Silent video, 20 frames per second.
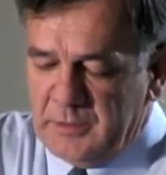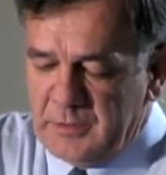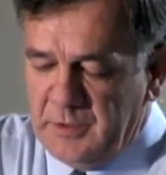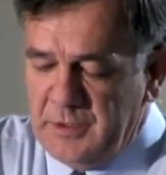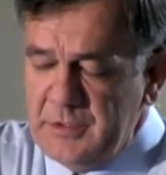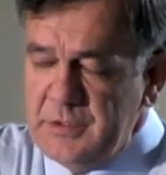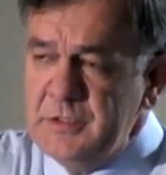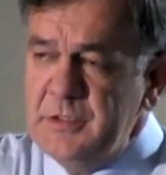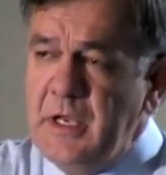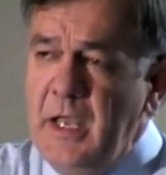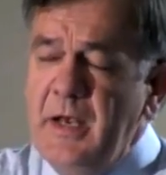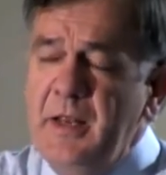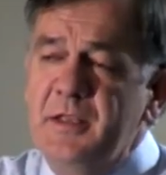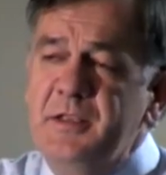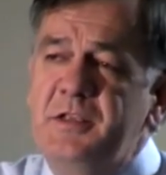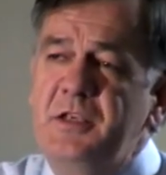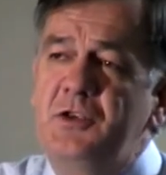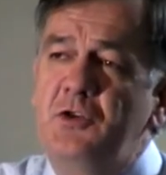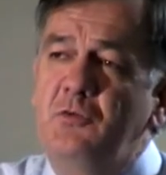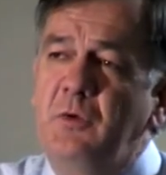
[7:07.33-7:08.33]
So this is kind of
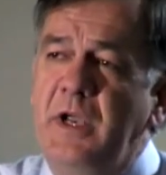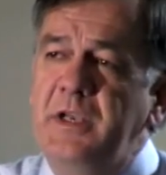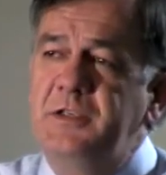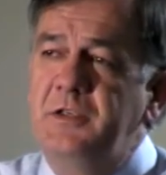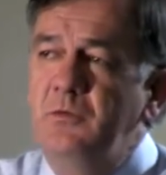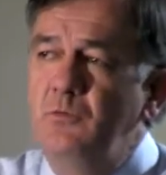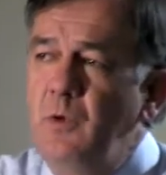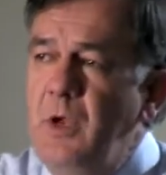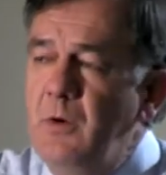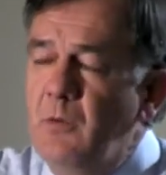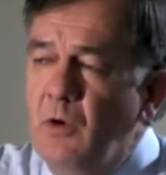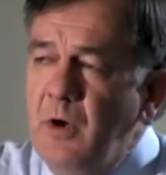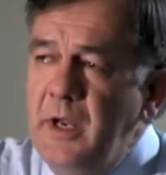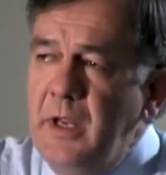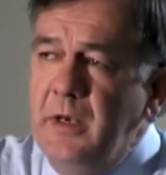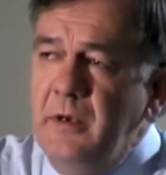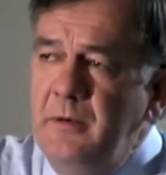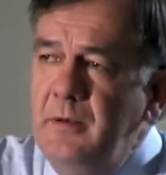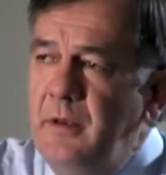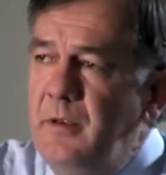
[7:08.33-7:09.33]
the situation we were
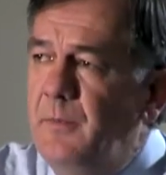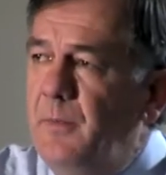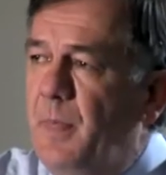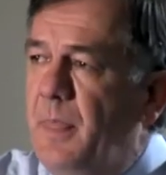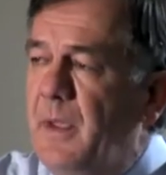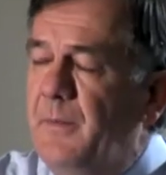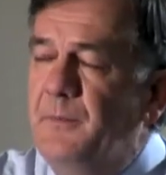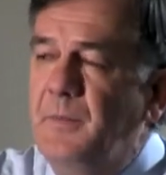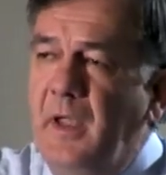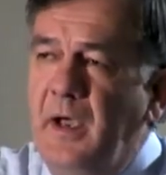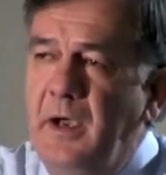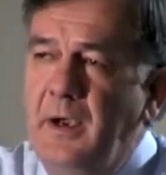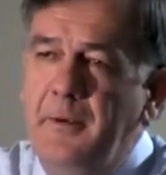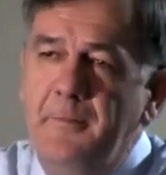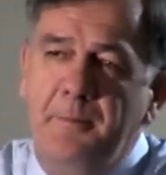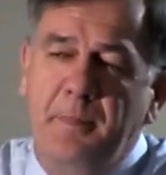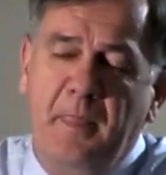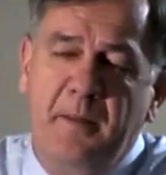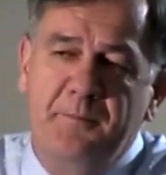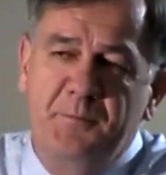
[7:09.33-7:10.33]
in.
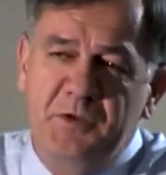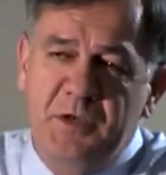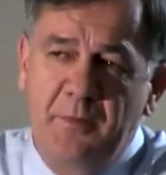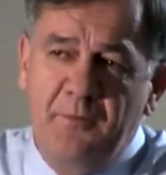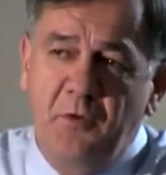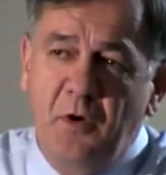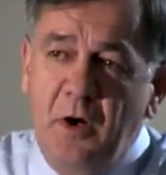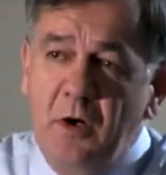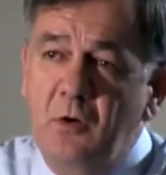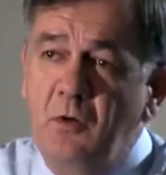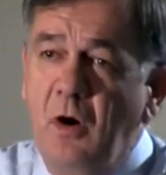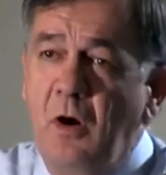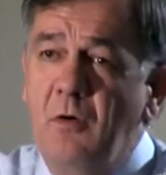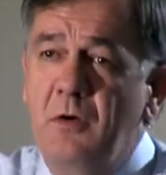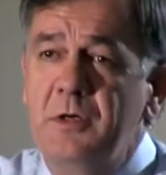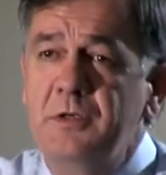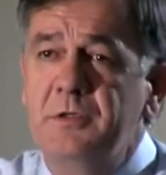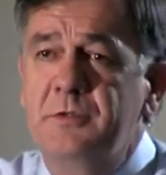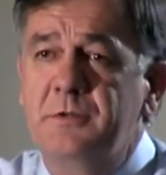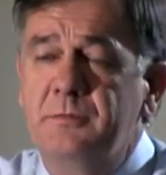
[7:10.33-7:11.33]
Some of our
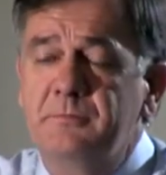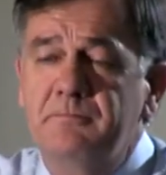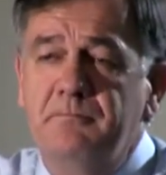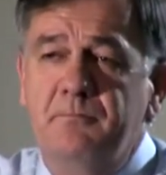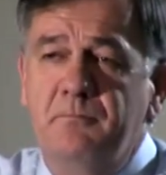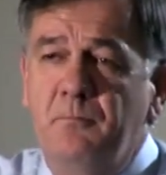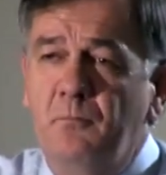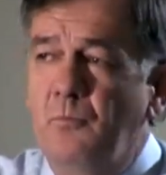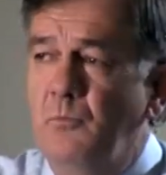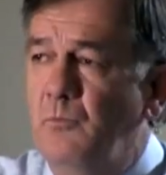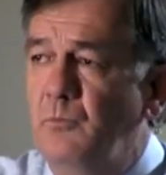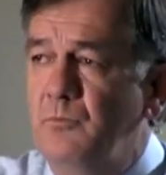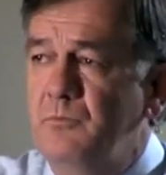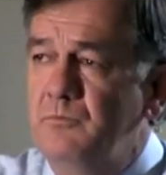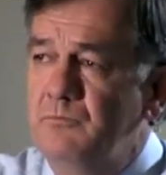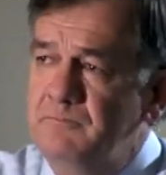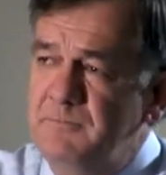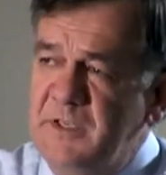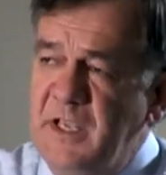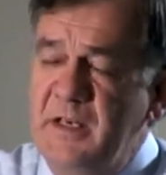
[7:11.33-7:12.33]
growers
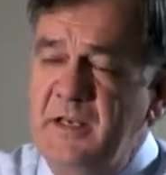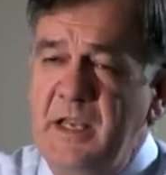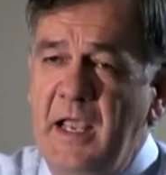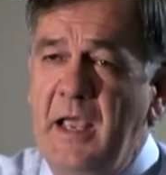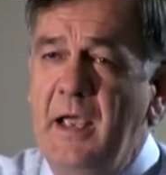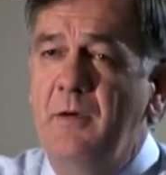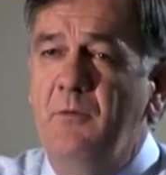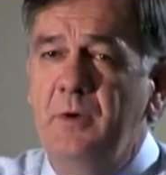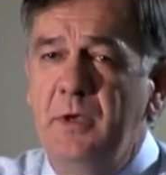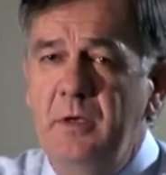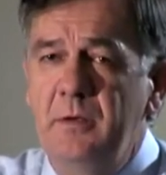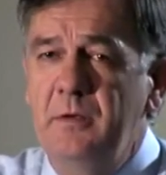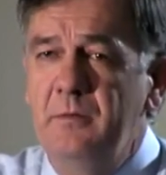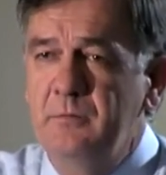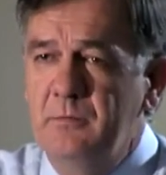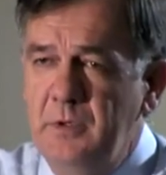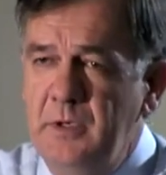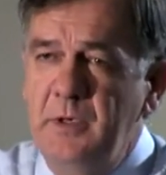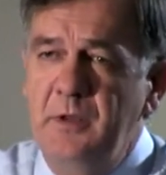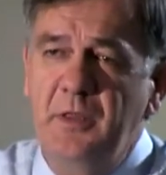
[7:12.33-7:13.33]
said, yeah,
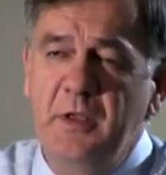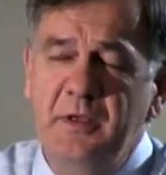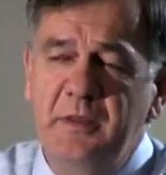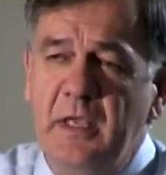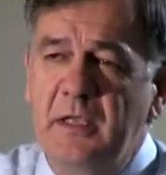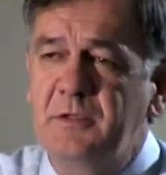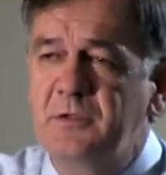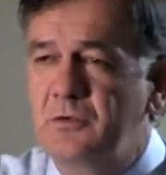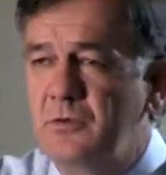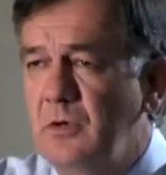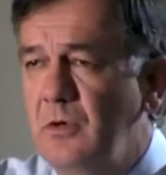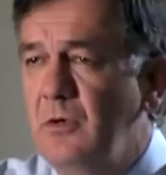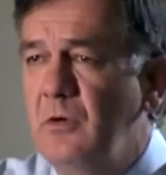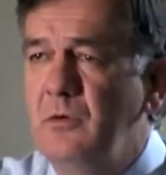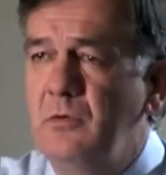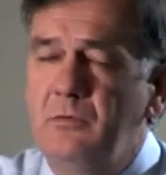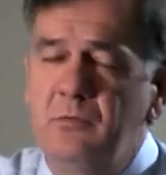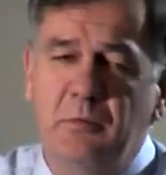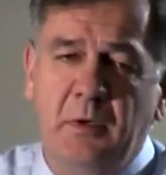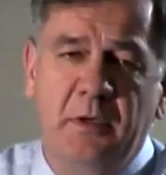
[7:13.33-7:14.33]
we think that's
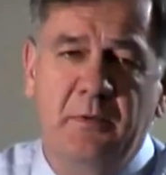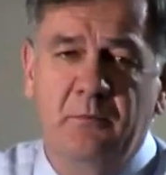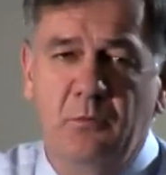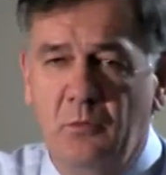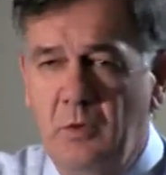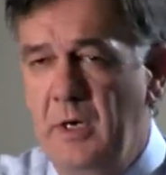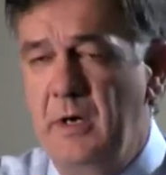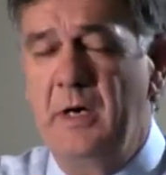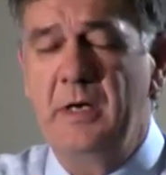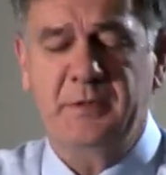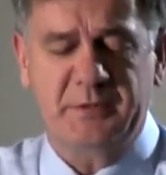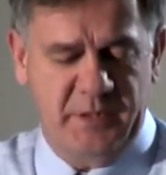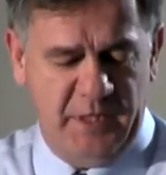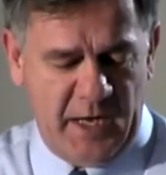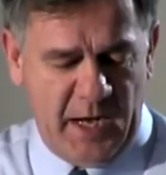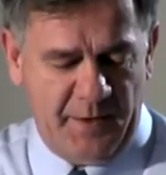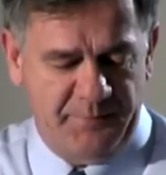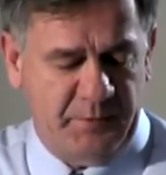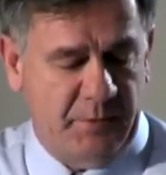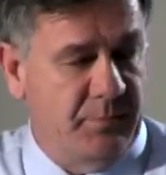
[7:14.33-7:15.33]
true, but where is the
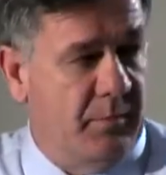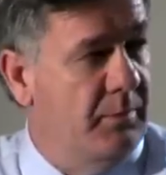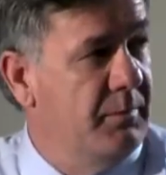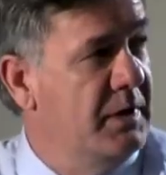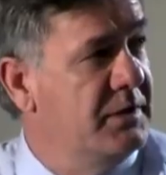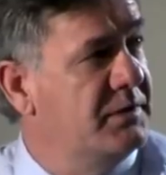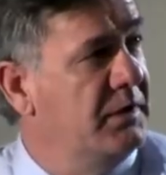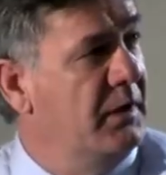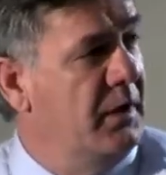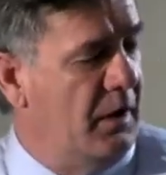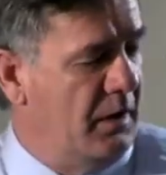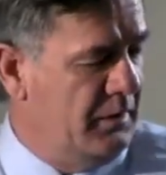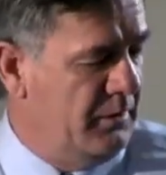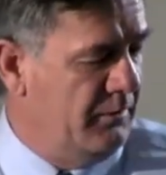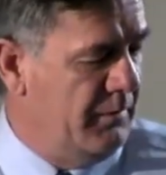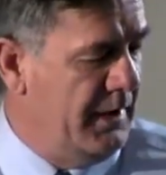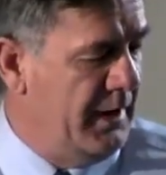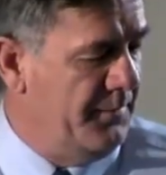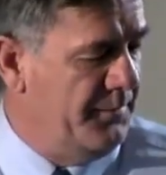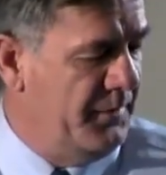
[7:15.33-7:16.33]
optimum? Is it all the
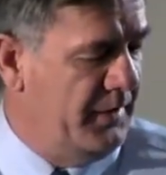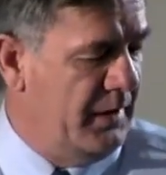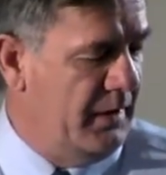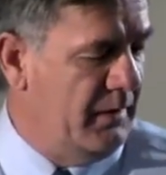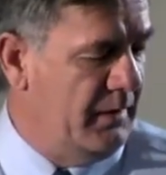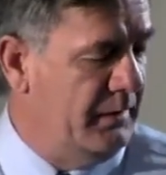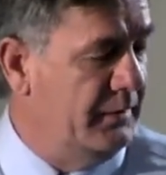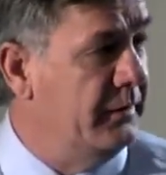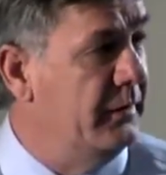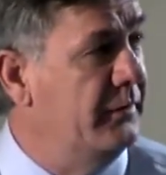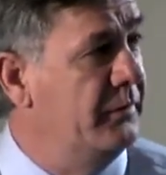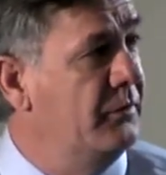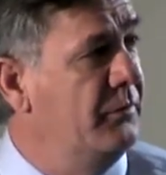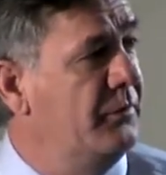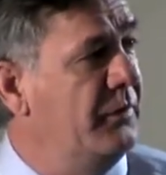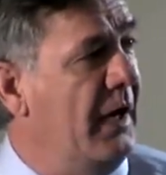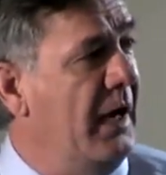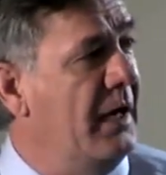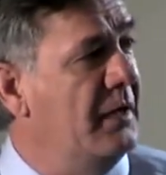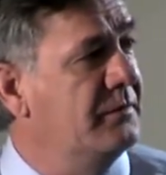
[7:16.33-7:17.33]
way up there at the
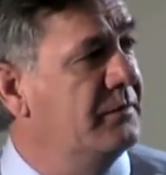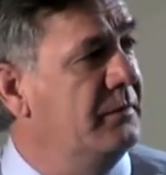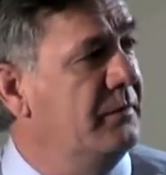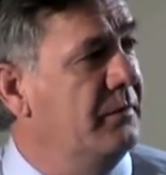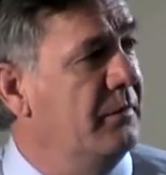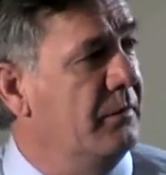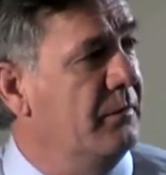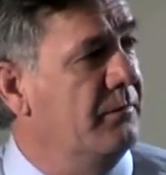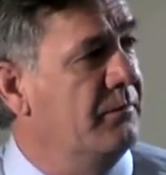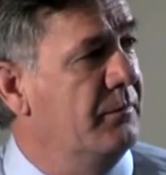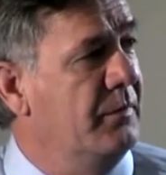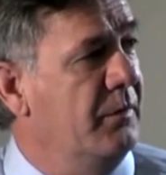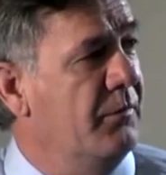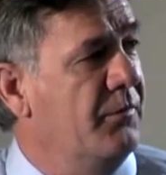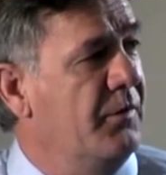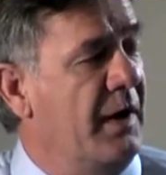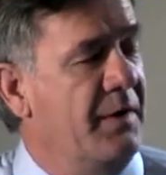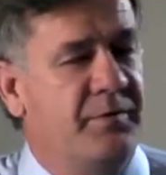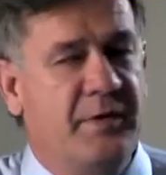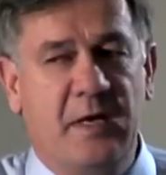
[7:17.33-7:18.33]
2,000 or
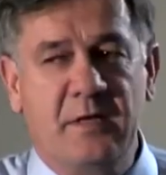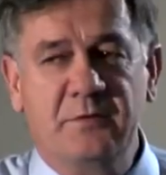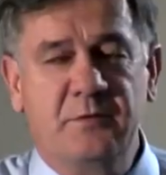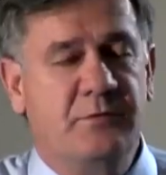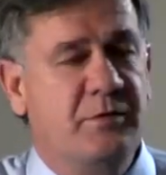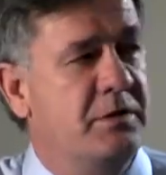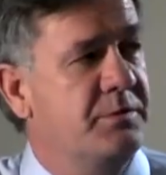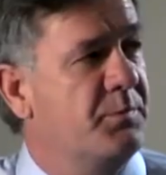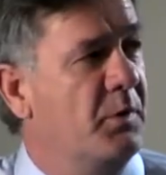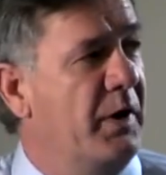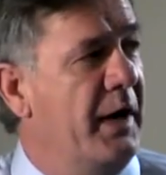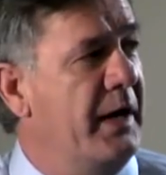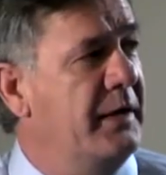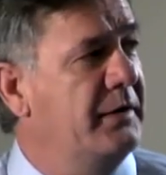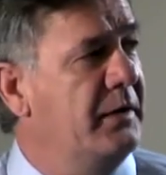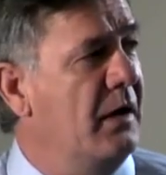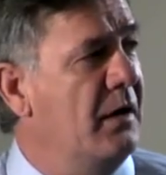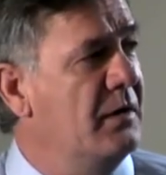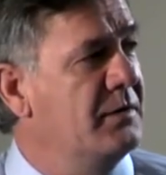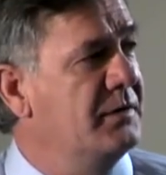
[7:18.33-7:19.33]
5,000 trees per
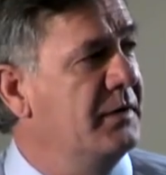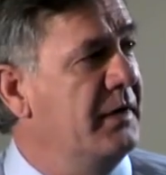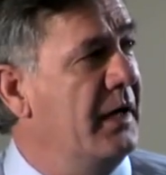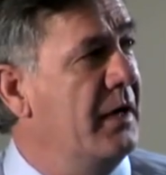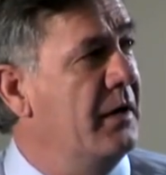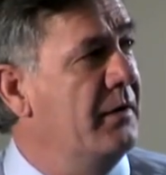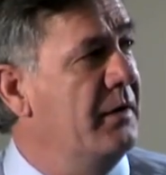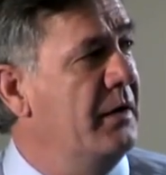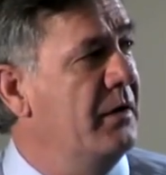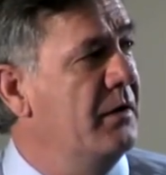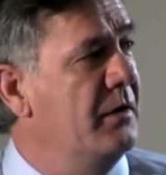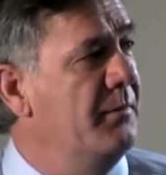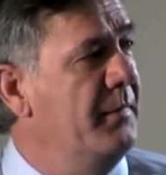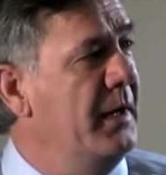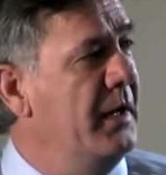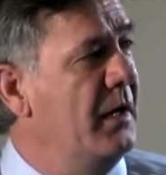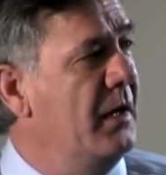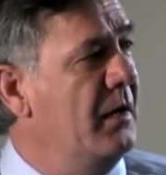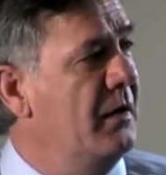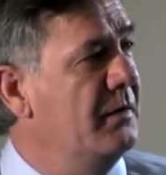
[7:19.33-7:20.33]
hectare? Is it down here in the
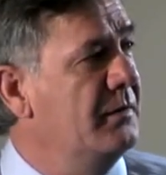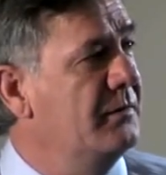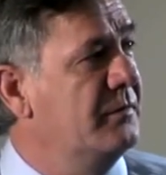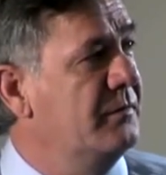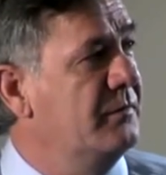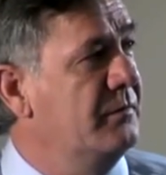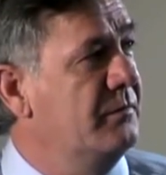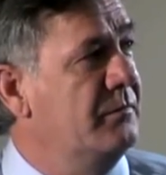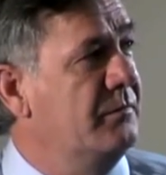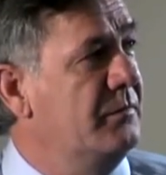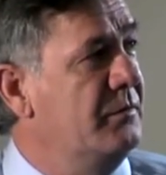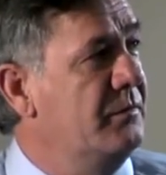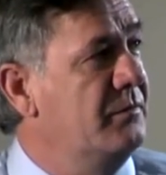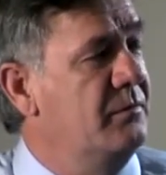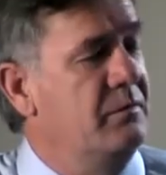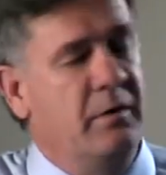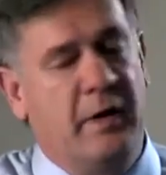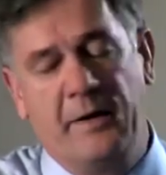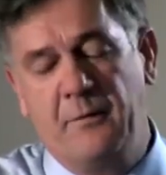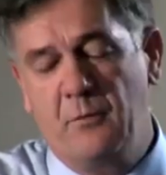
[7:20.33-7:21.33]
middle?
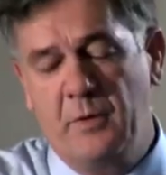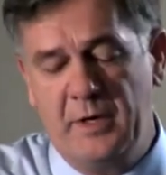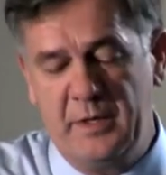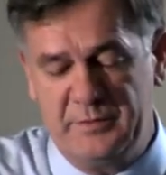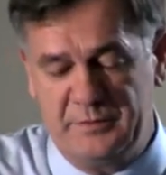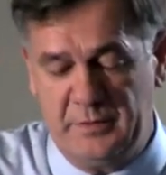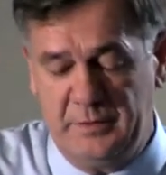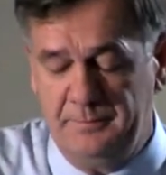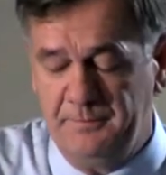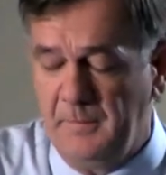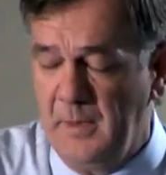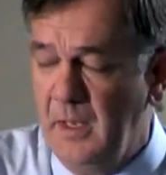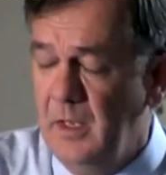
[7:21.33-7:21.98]
What is it?